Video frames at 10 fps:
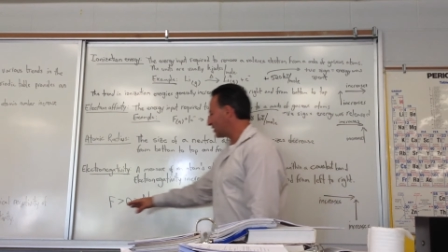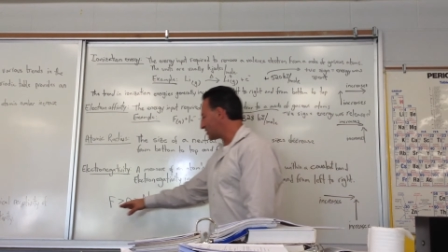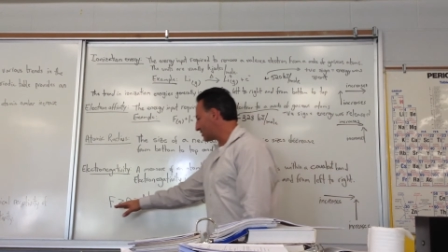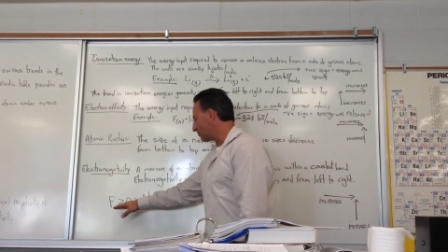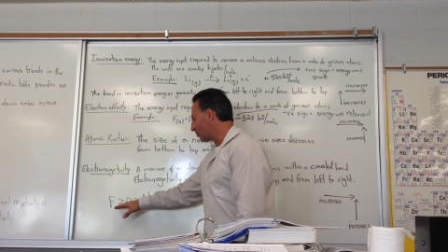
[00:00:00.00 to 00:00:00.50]

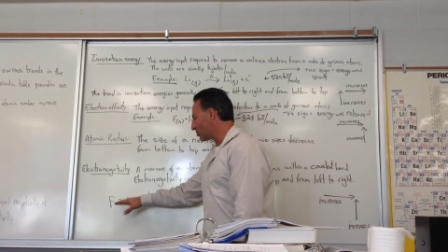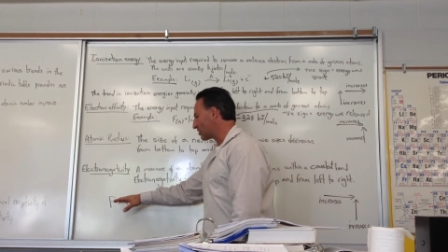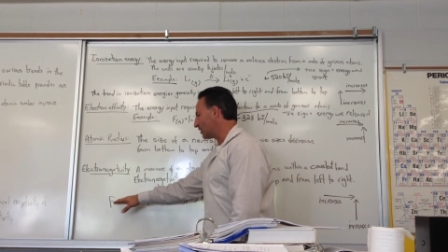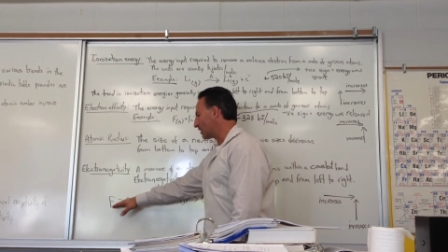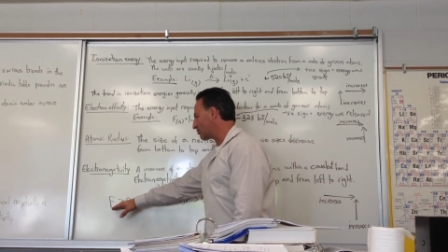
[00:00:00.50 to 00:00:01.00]
lists the most
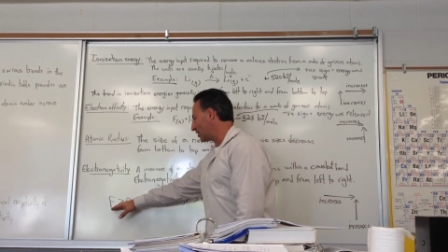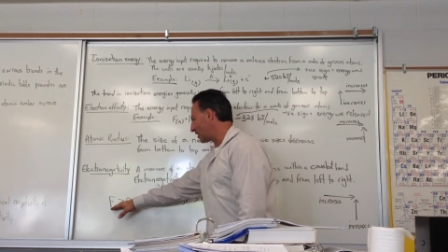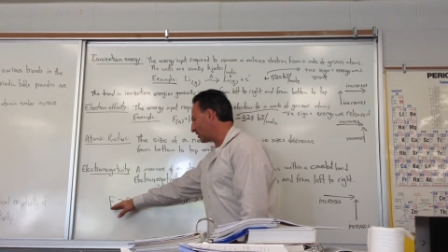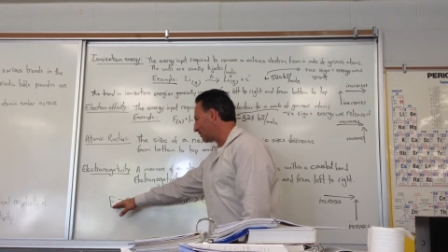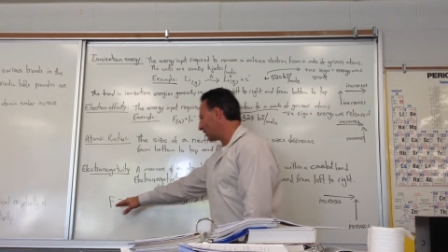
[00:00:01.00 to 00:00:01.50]

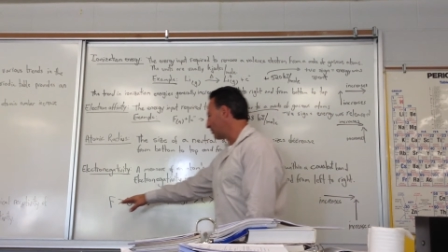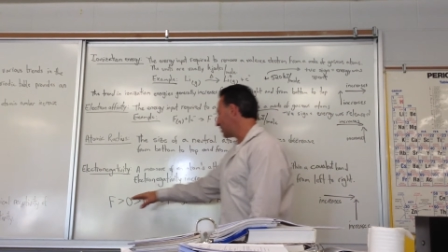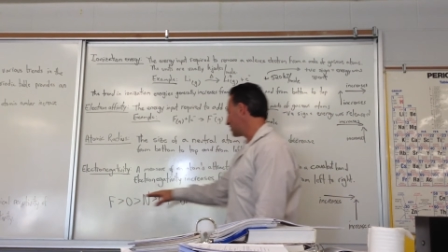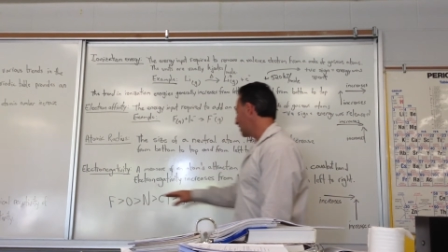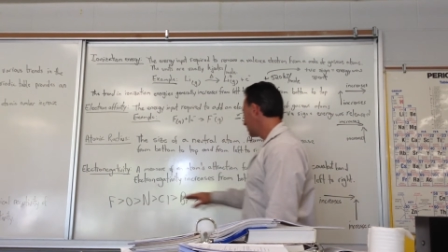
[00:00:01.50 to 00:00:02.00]
electronegative elements